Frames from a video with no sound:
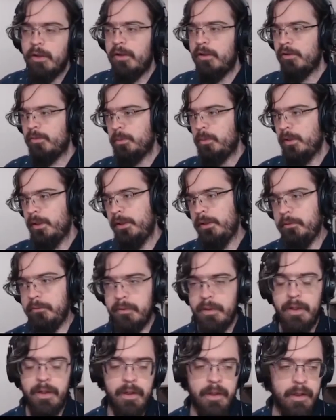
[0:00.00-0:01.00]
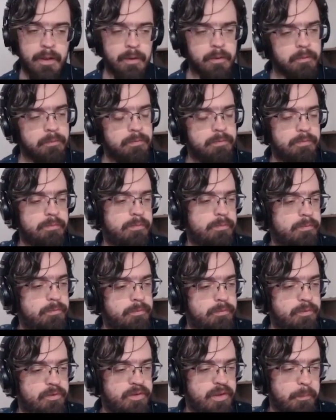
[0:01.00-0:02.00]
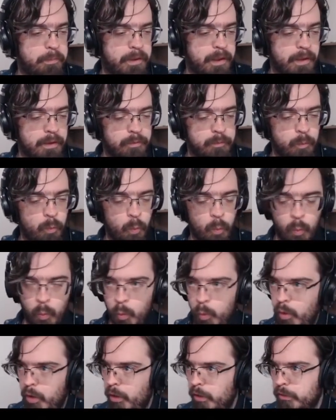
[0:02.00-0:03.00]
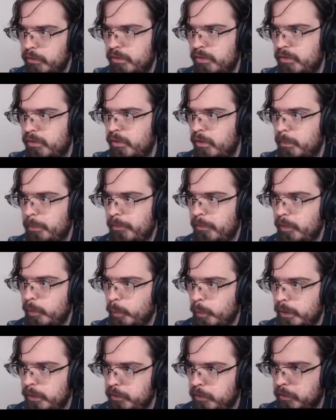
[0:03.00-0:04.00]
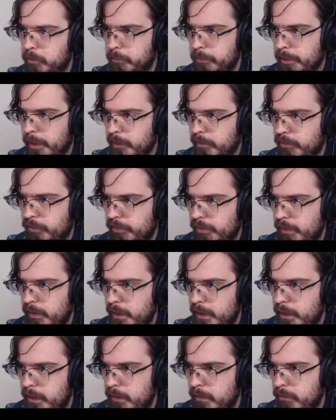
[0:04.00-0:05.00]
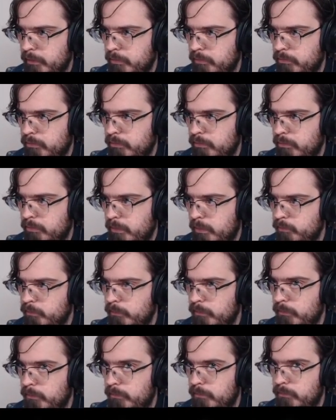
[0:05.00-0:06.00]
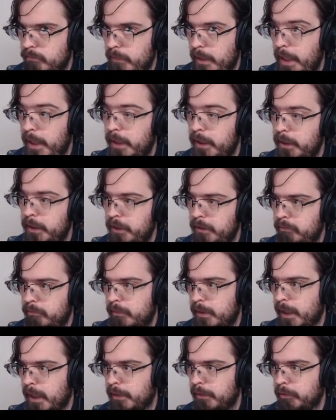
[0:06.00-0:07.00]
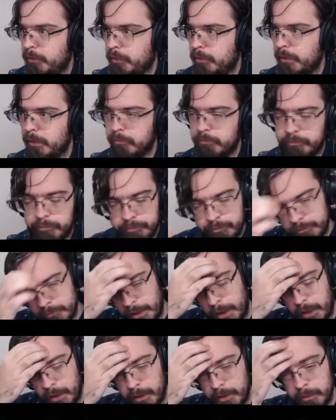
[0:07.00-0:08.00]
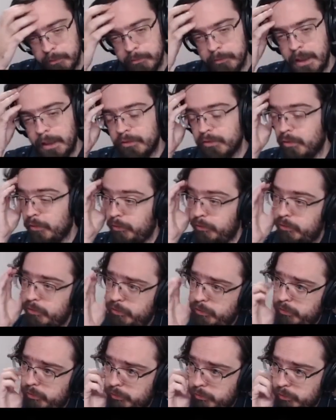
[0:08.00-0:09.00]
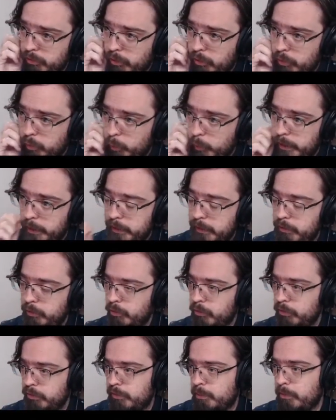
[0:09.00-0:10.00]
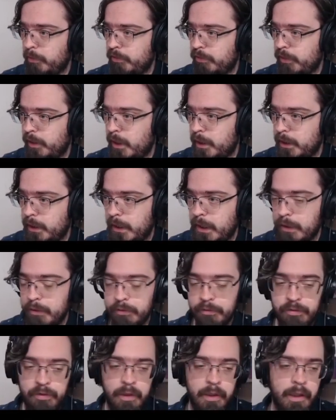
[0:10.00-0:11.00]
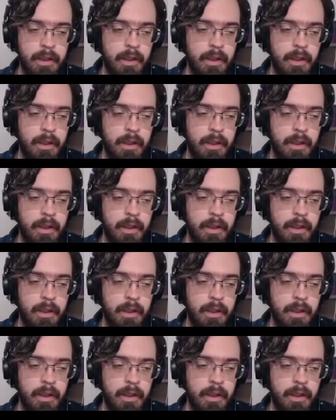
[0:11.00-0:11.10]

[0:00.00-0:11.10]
and explain how step count works to the point where you can practice it in any category, as long as you know where that you're supposed to get encounters.